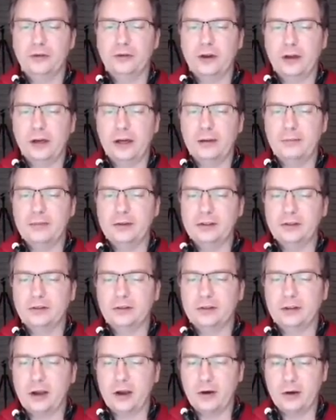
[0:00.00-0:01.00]
so let me
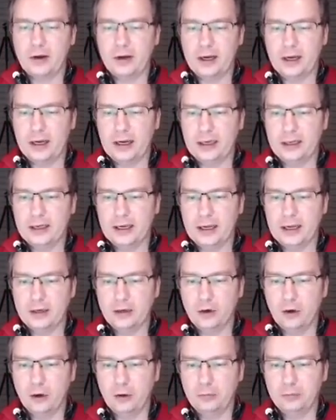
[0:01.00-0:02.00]
just go ahead
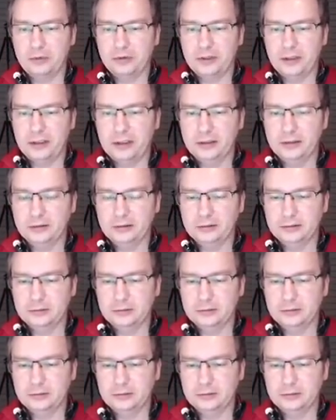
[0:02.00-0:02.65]
and opt in.